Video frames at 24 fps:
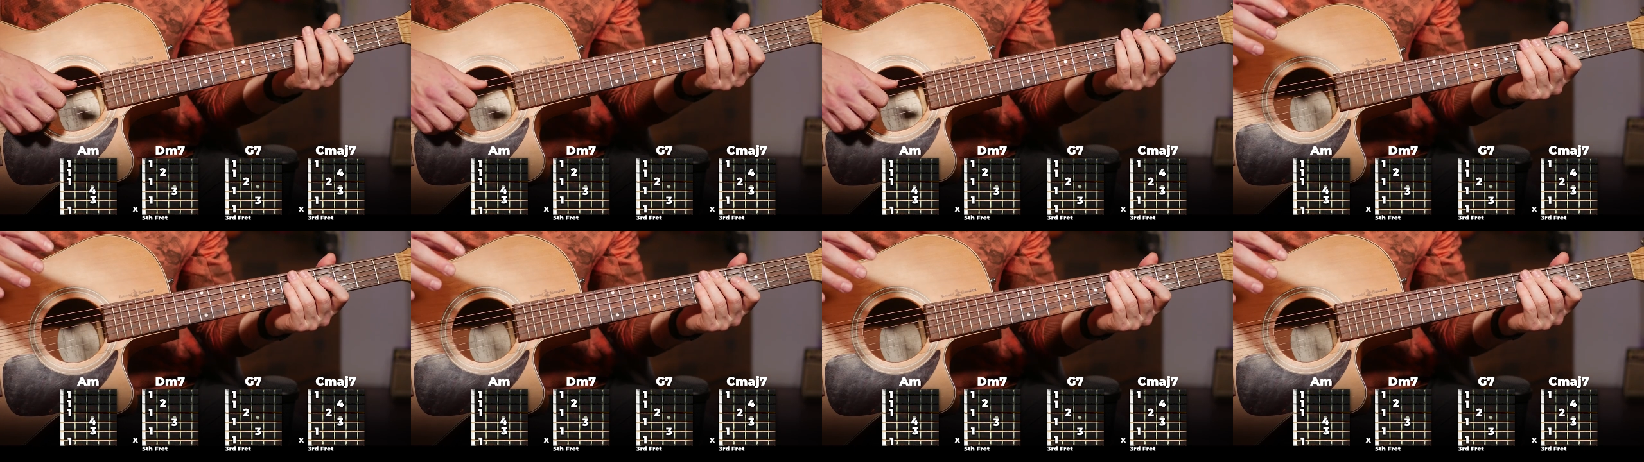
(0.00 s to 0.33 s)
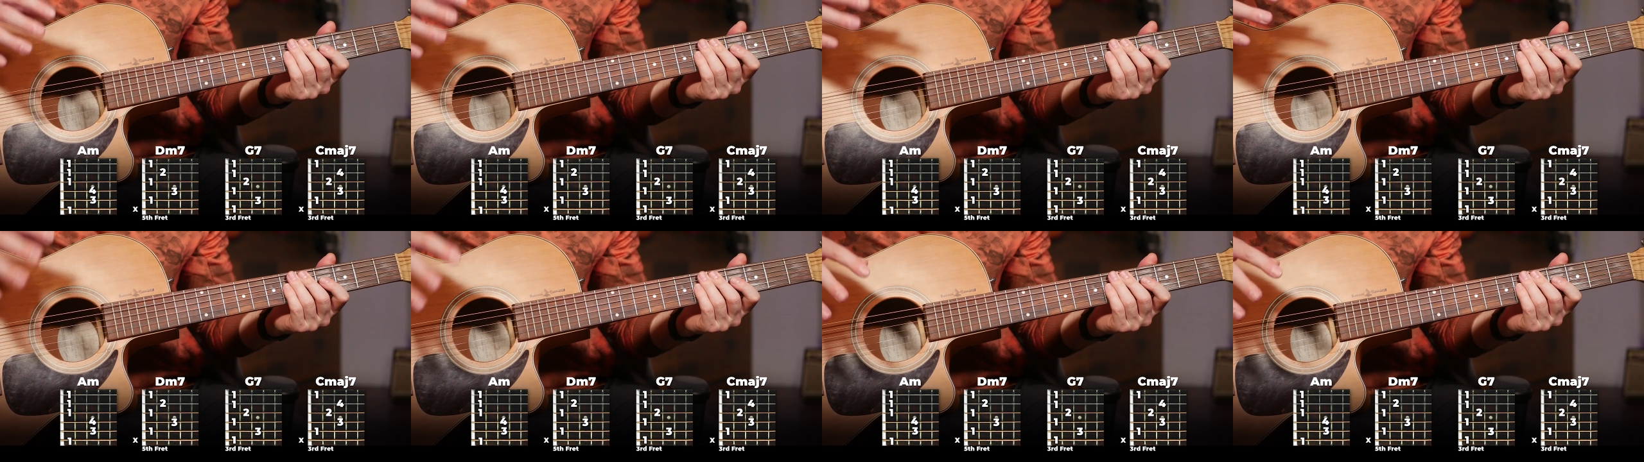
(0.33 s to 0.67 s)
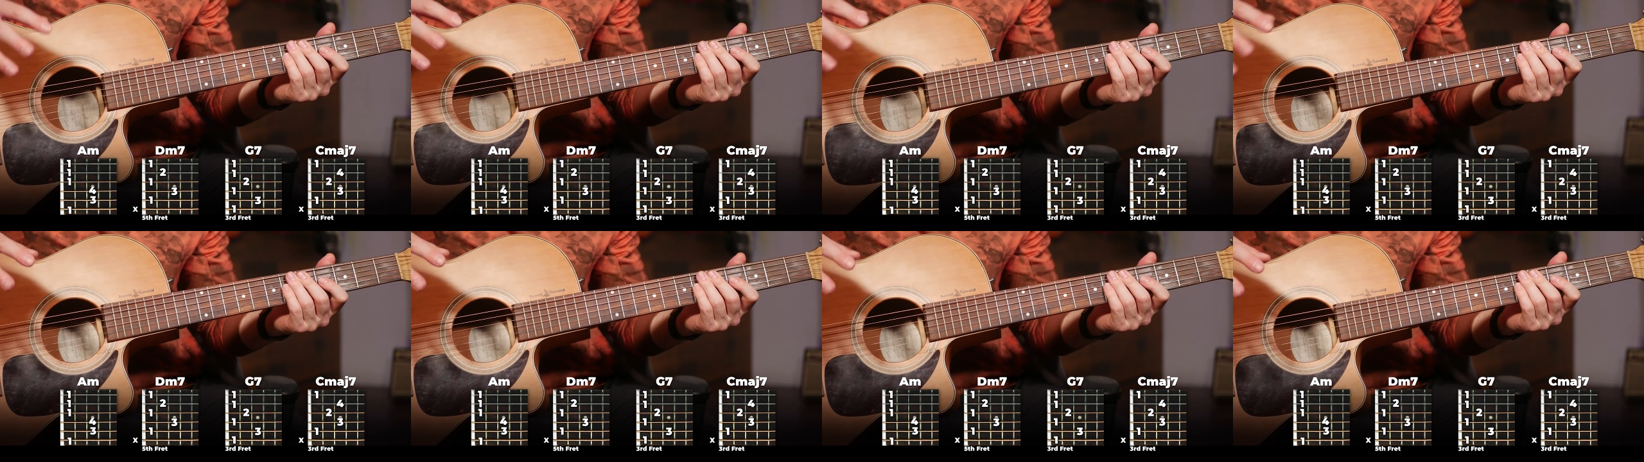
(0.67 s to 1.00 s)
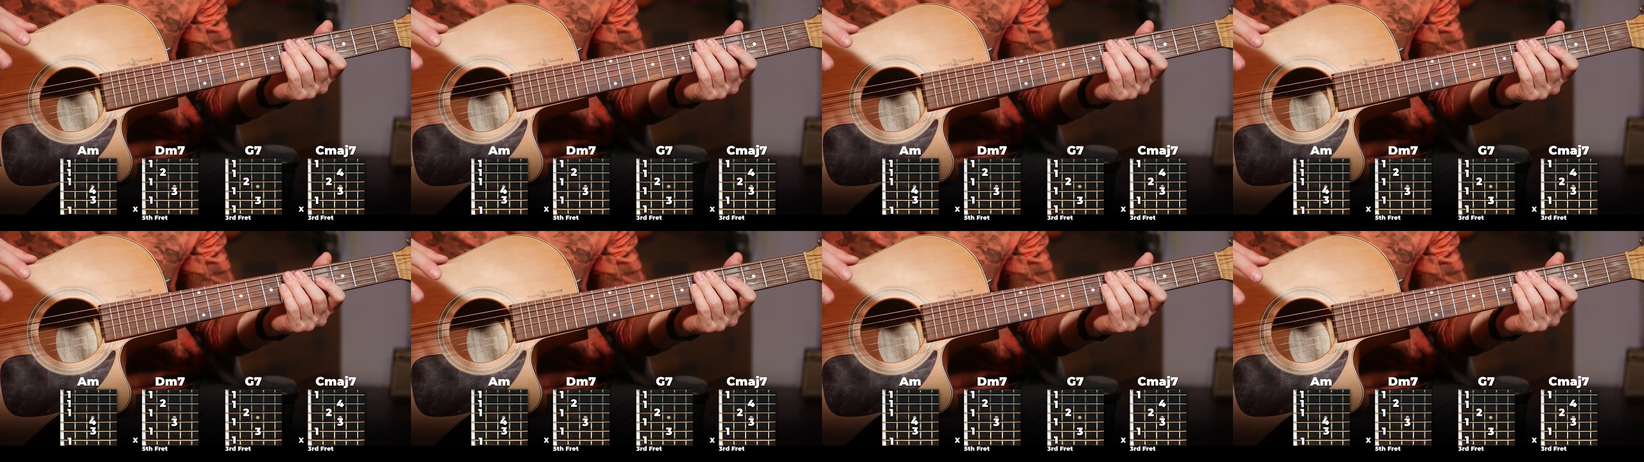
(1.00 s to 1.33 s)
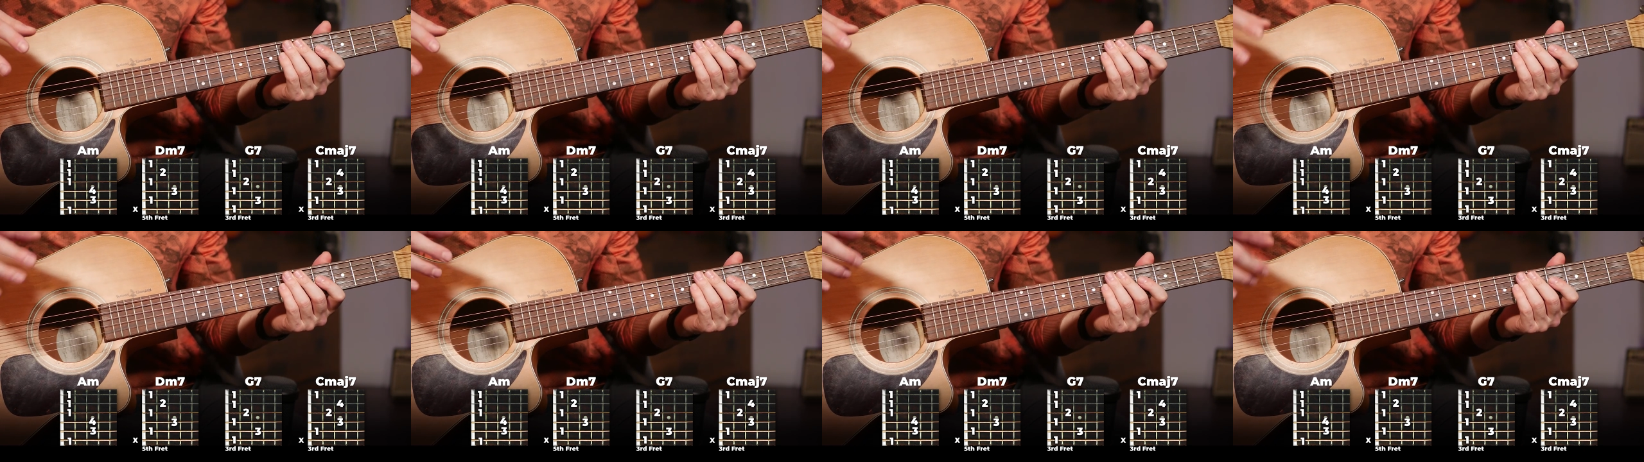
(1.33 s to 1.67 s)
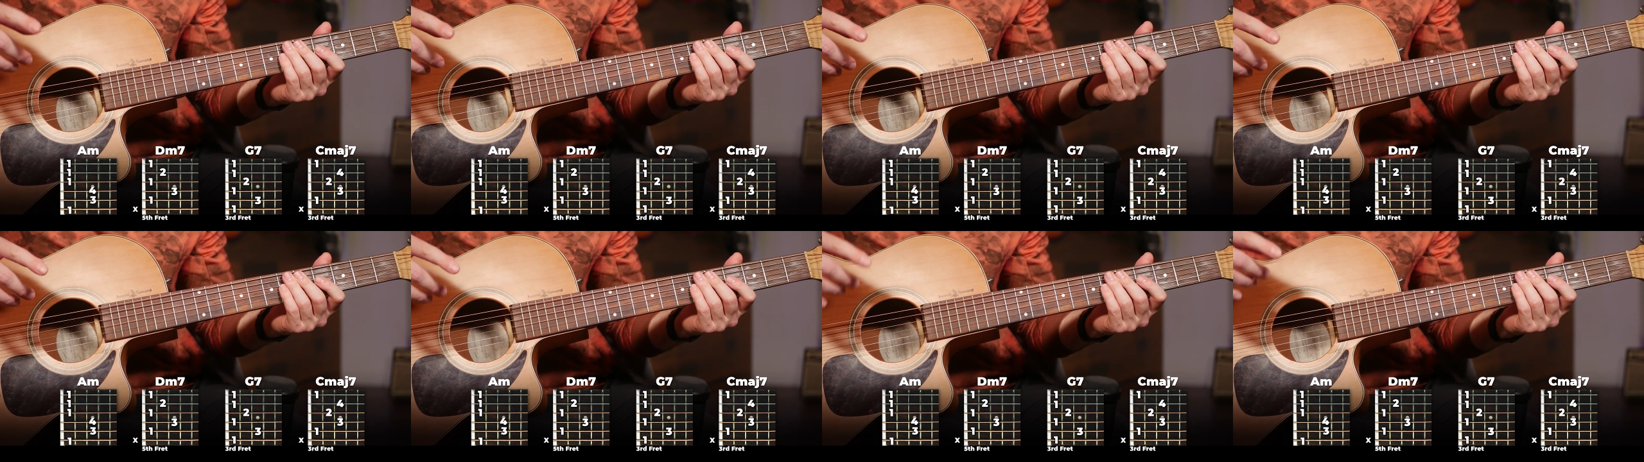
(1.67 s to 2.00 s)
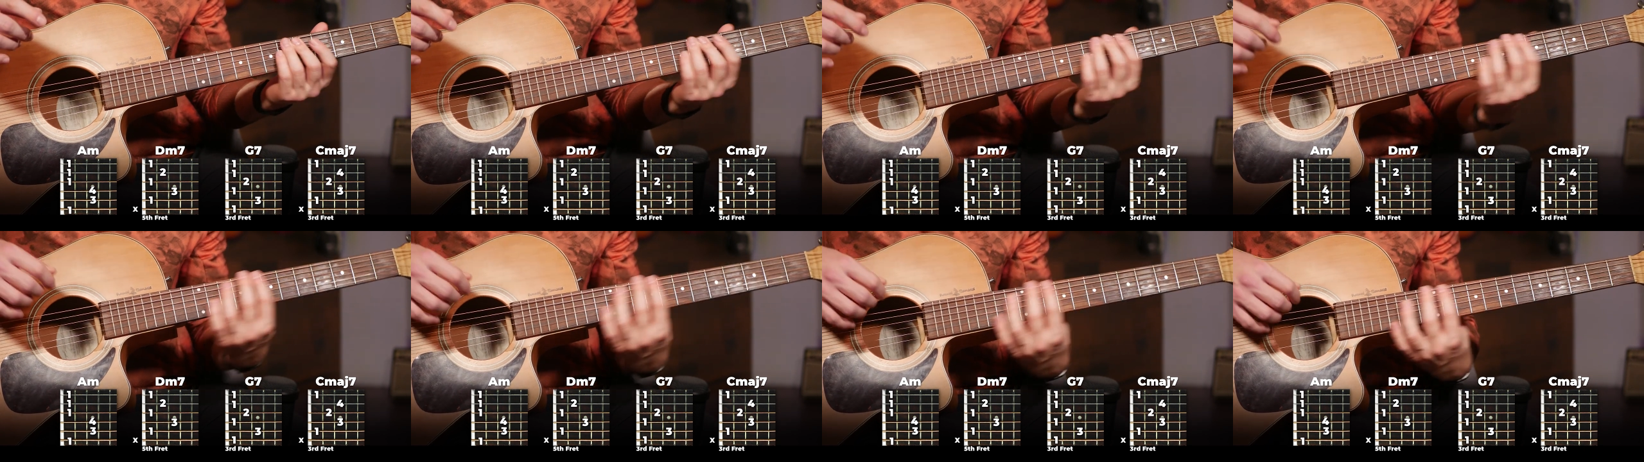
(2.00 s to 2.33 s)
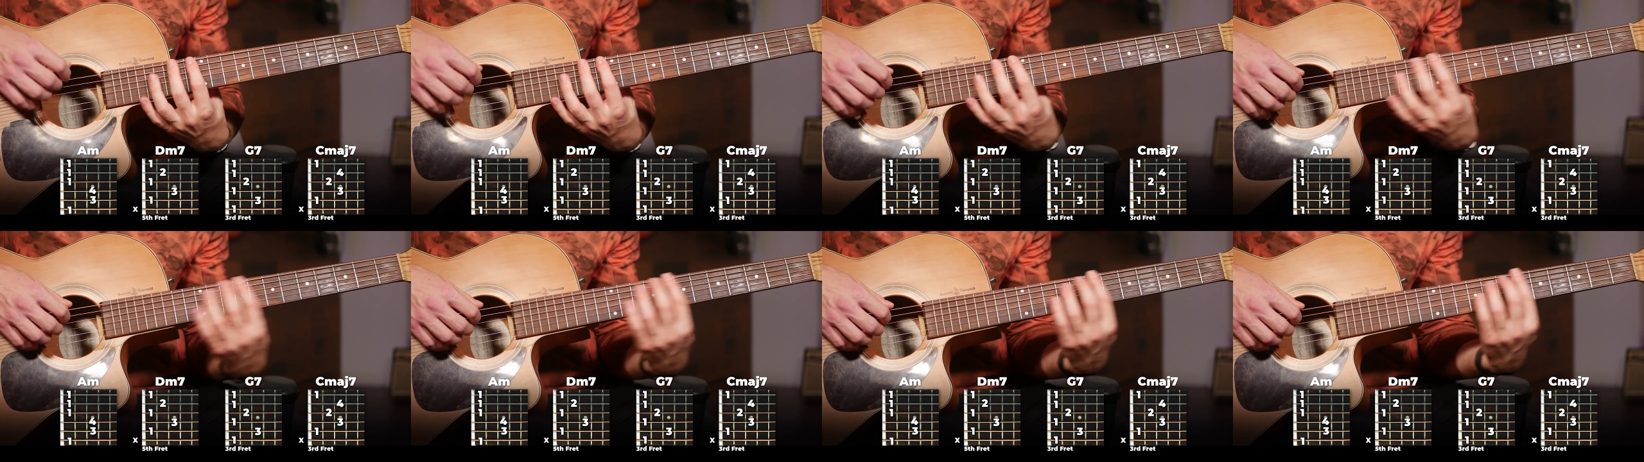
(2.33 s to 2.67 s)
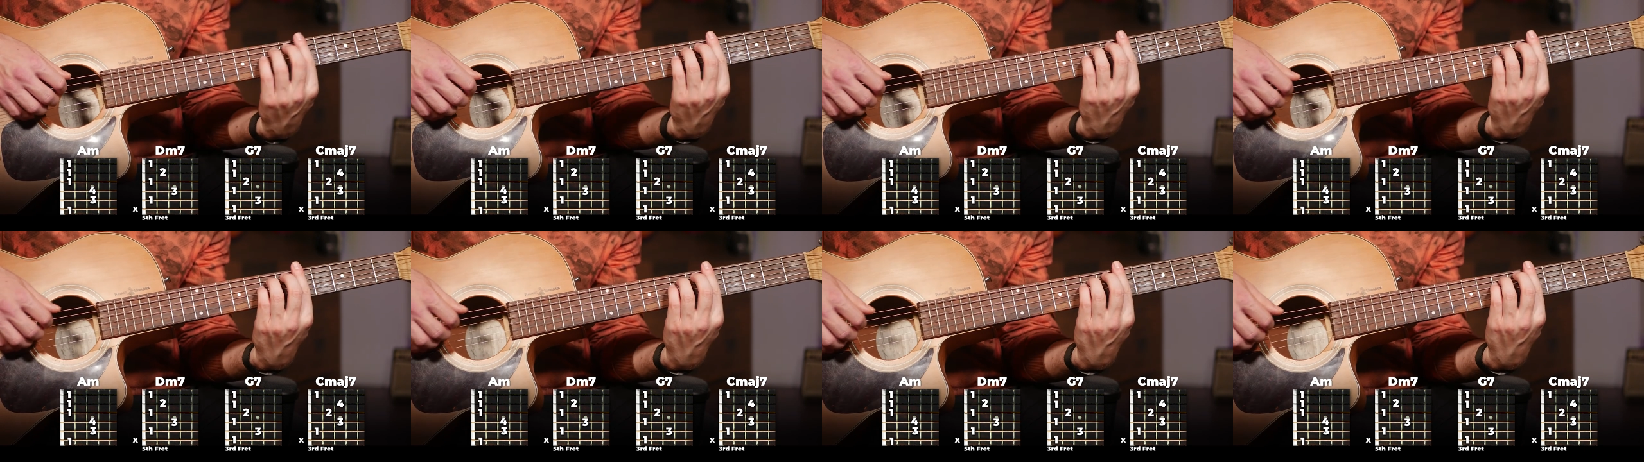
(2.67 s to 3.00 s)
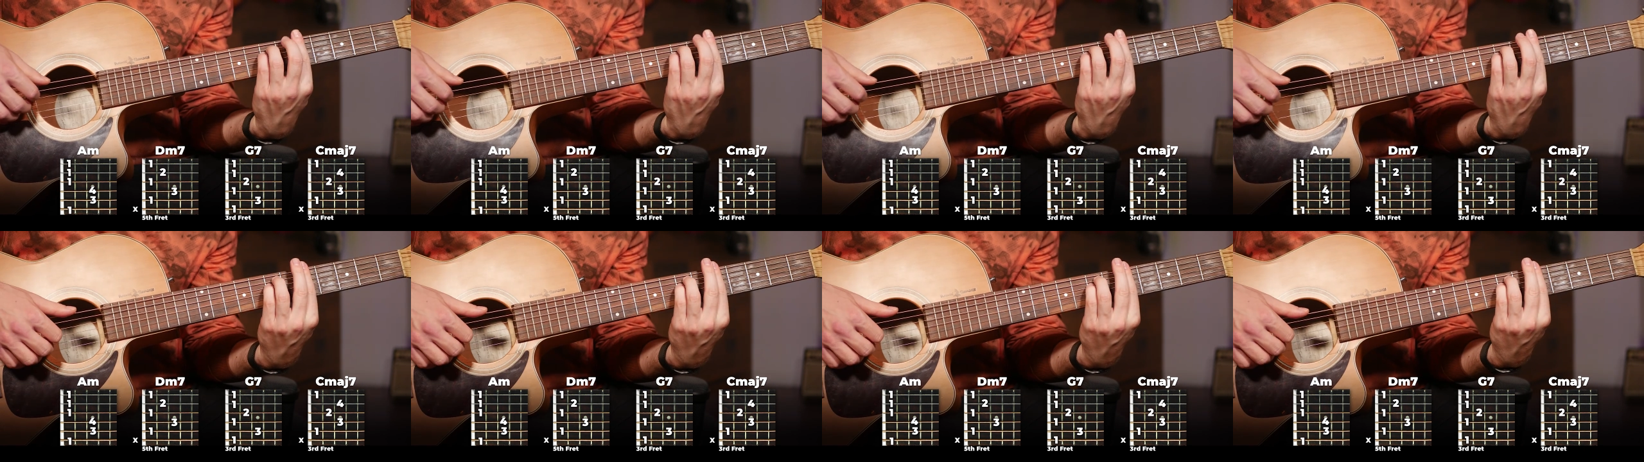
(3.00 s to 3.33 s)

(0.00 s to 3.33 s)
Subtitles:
No face is visible, so there are no lips to read.